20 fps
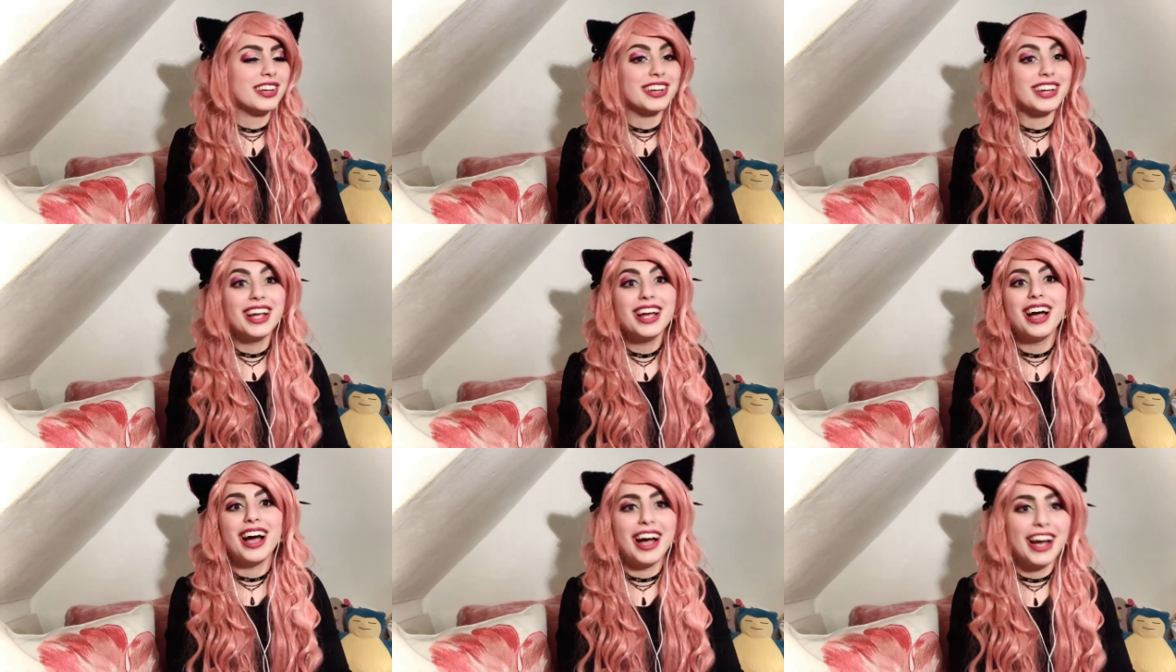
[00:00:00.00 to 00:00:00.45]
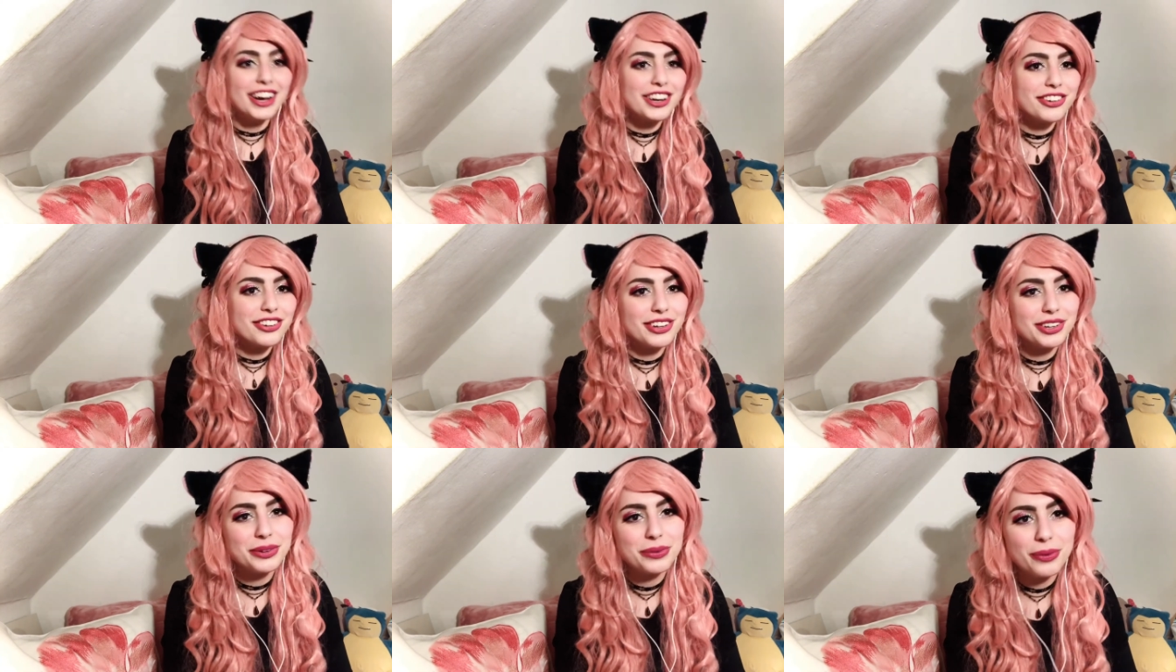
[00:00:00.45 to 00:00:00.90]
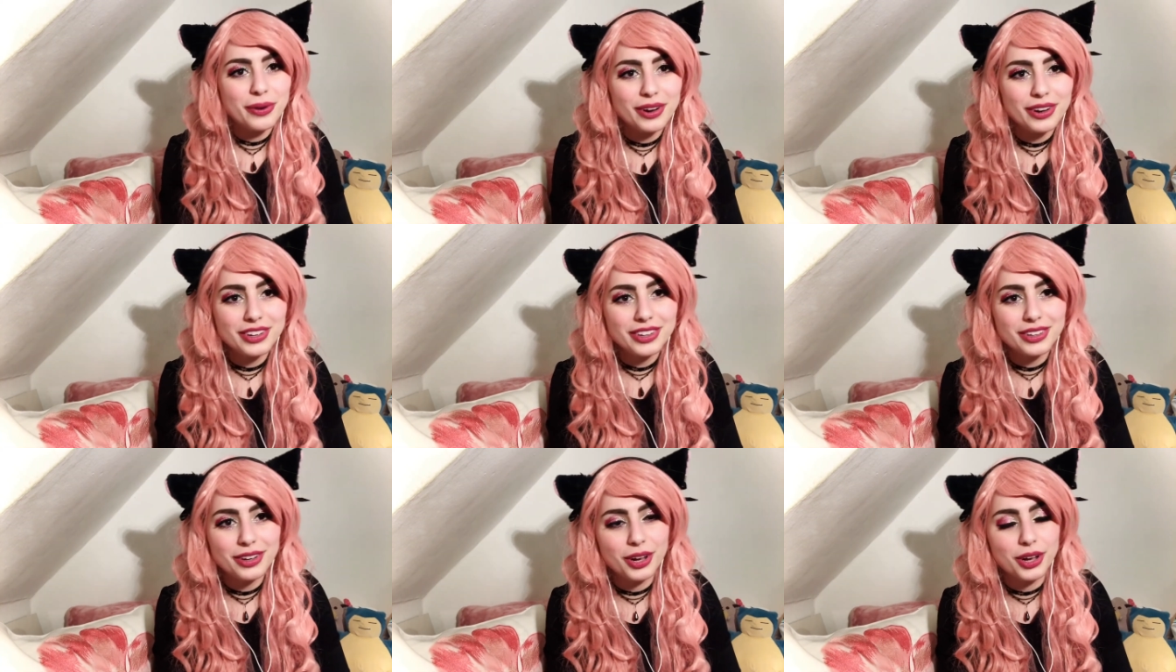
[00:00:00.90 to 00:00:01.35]
Yeah, I actually
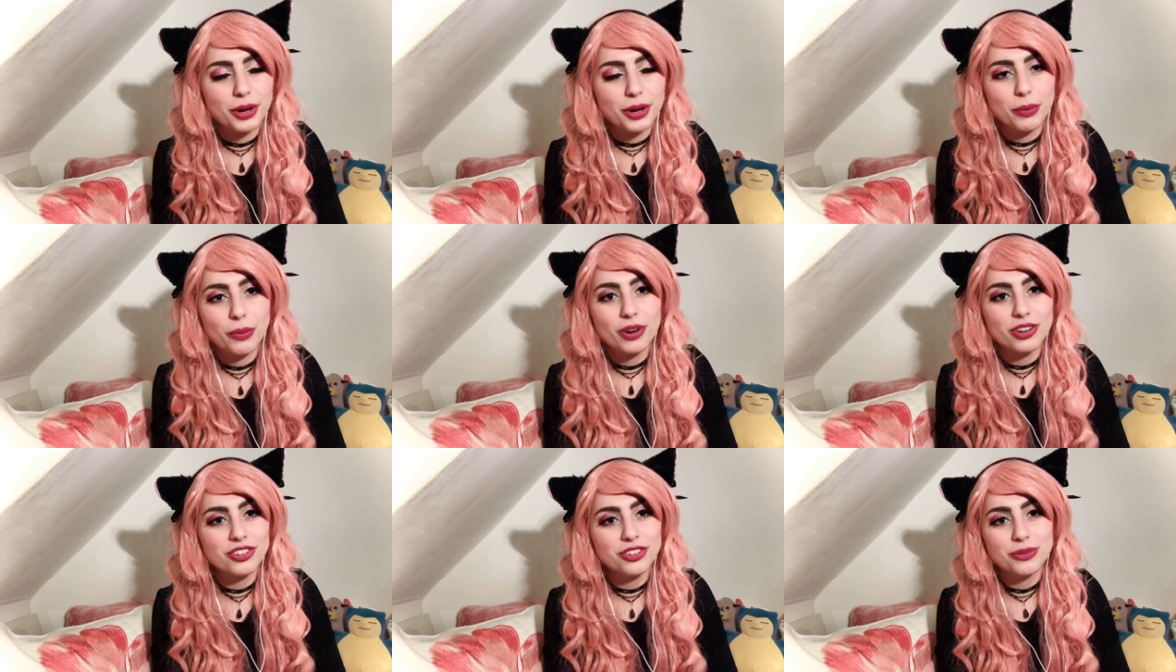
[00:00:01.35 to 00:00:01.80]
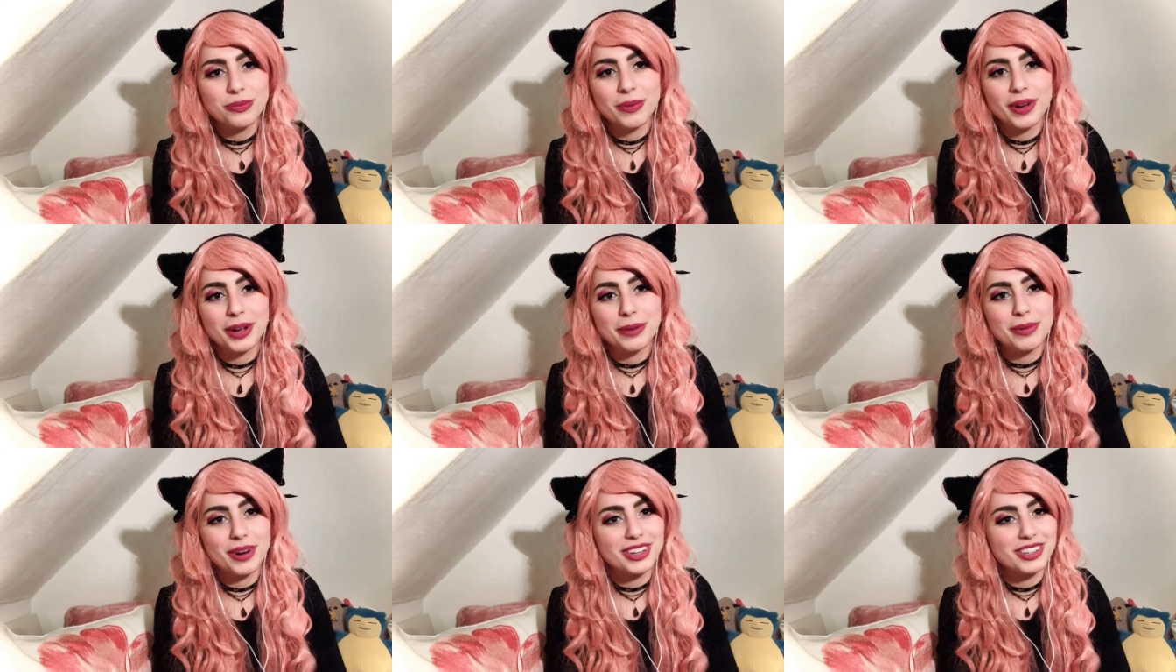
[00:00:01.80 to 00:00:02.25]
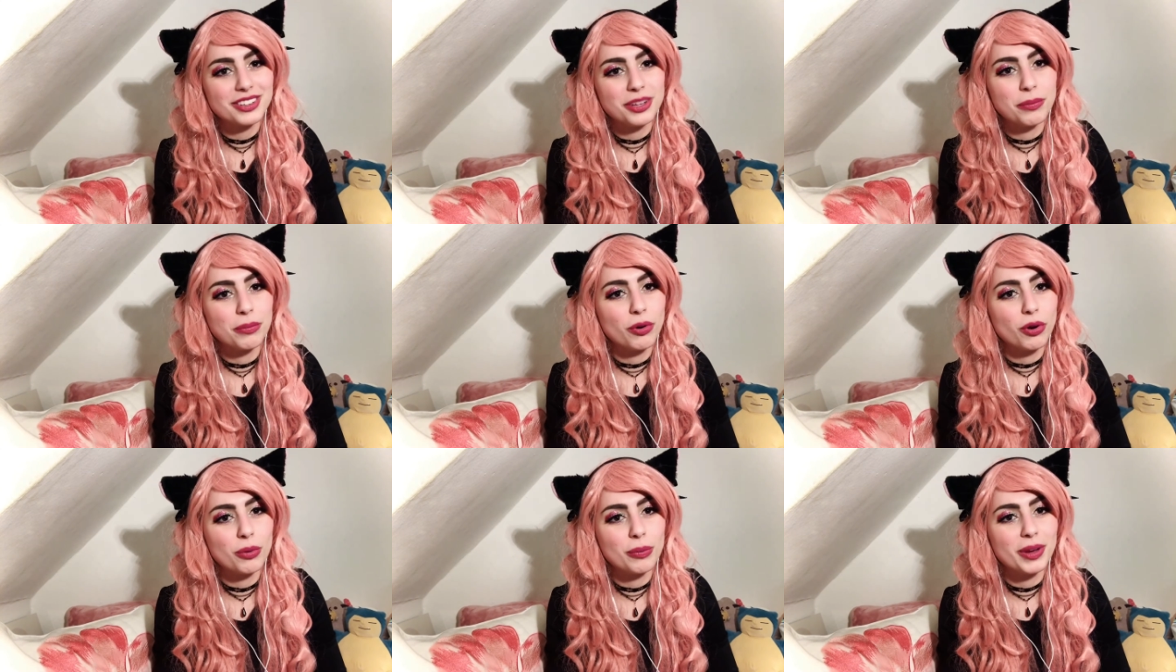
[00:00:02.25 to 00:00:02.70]
watched My Bride is a
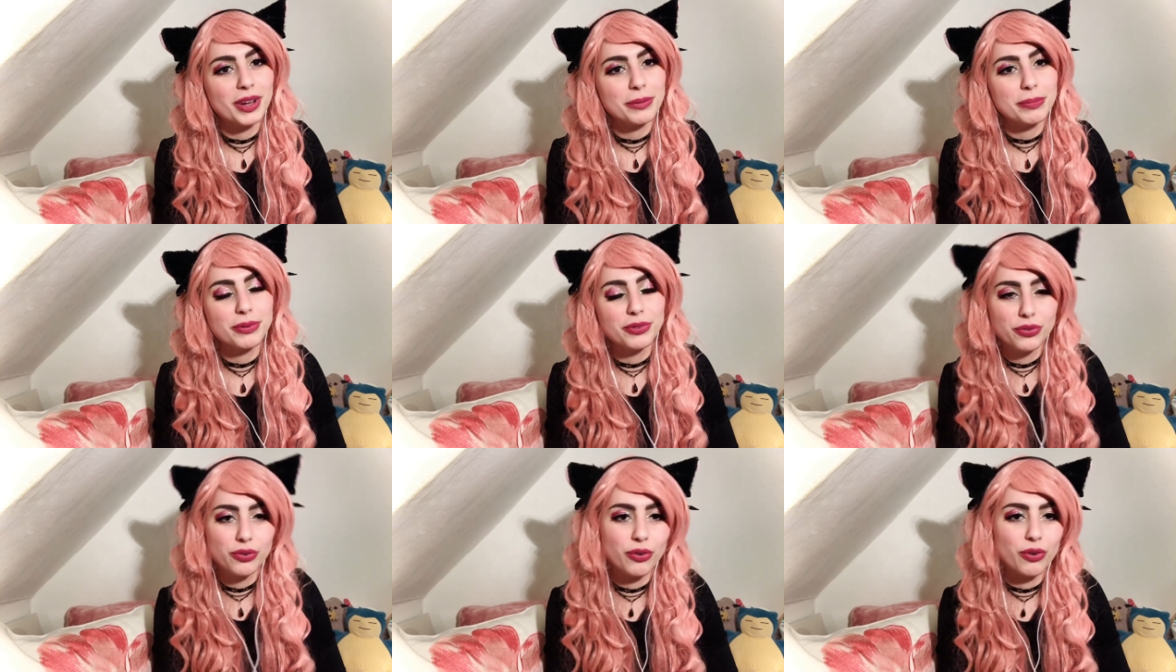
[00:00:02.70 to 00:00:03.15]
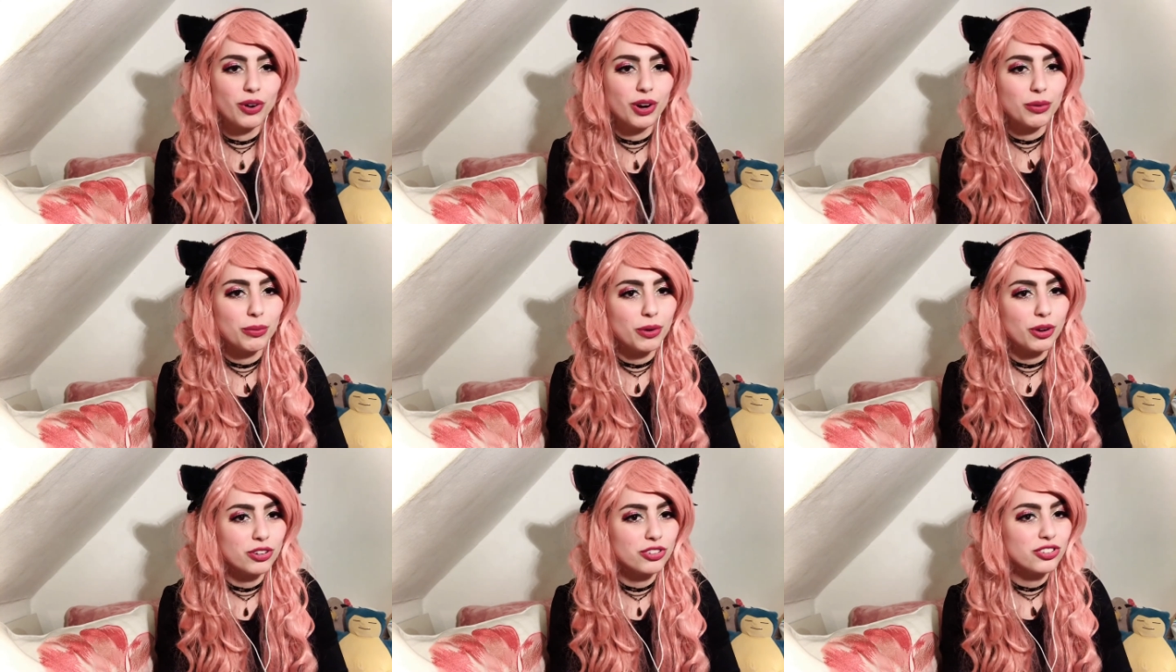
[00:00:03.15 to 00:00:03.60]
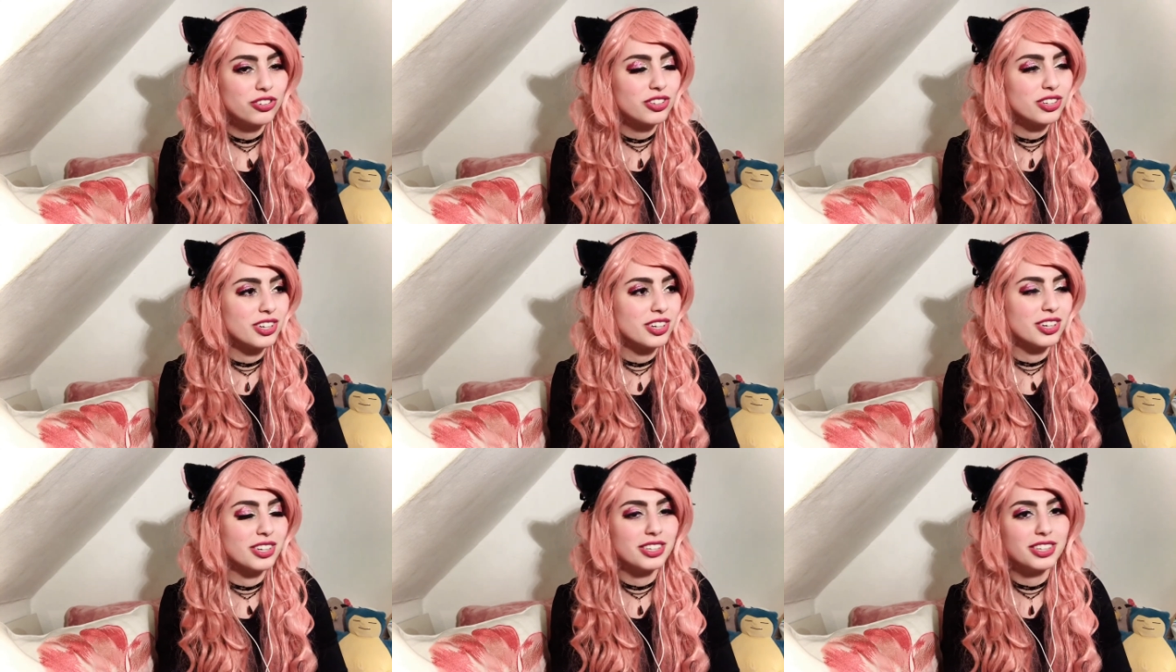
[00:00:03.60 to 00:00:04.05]
Mermaid before I watched
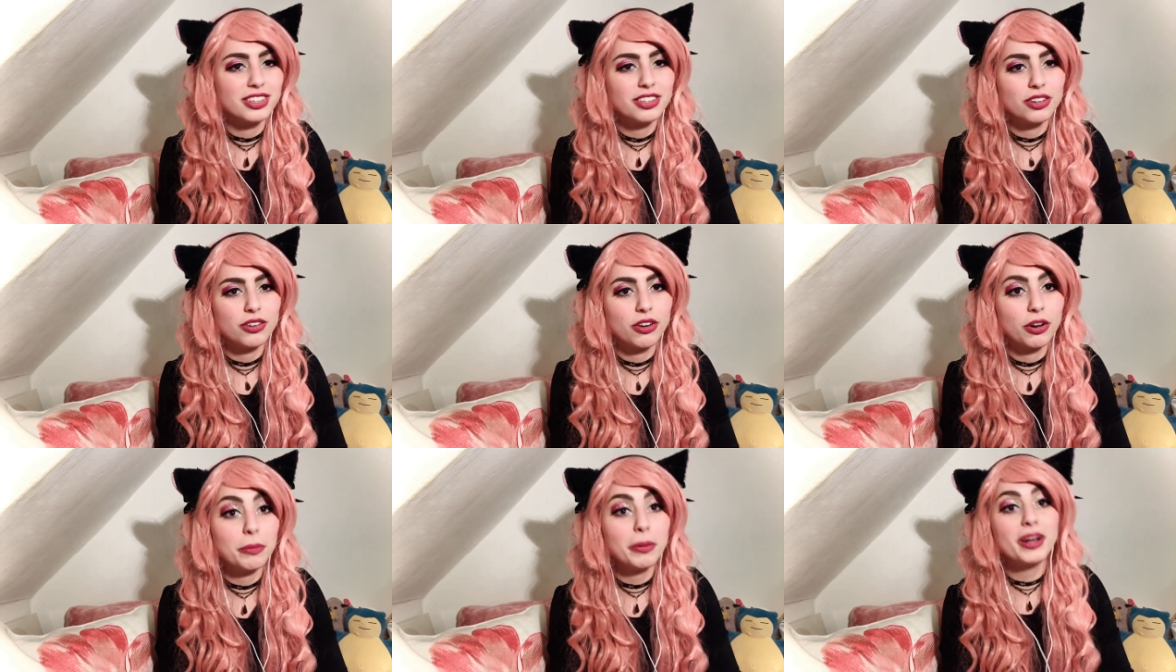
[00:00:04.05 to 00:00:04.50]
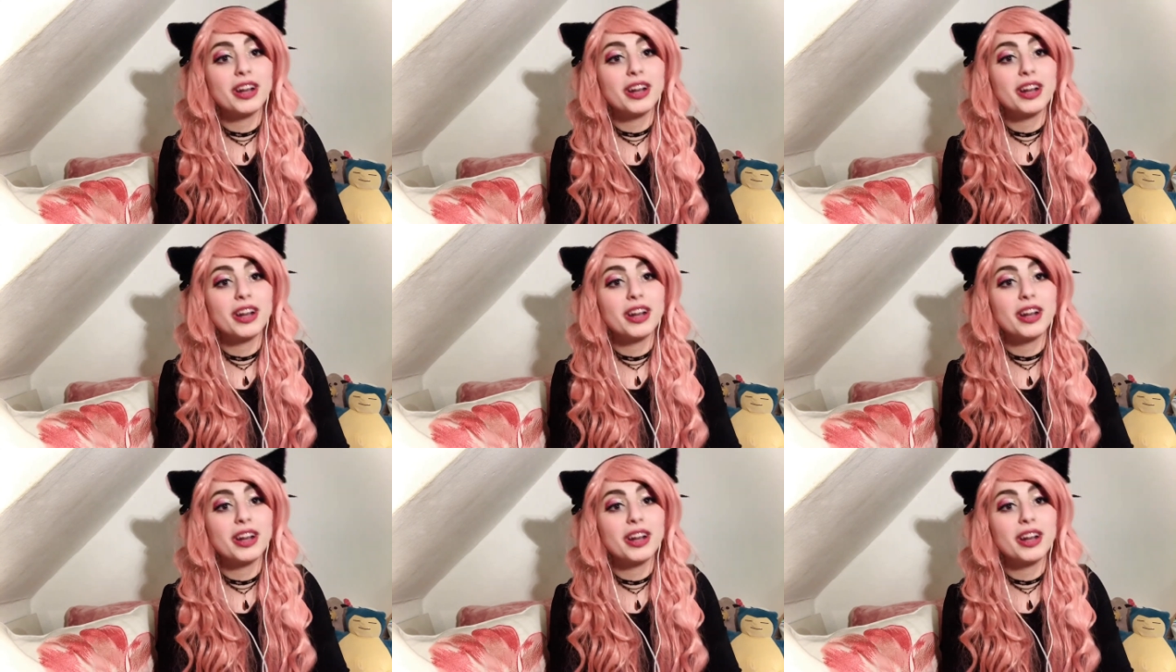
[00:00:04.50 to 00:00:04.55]
Nisekoi,